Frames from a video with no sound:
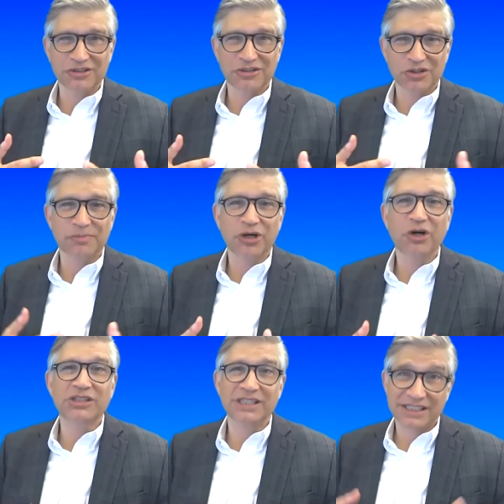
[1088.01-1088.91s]
Your
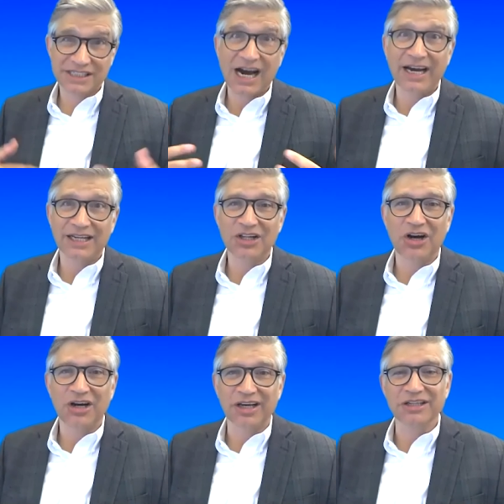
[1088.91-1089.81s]
approach is
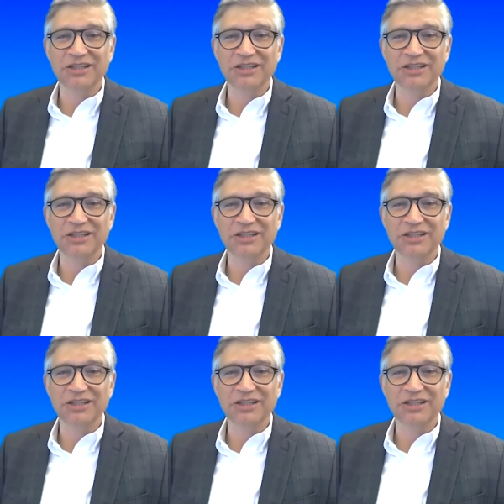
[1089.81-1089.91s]
dialoguing,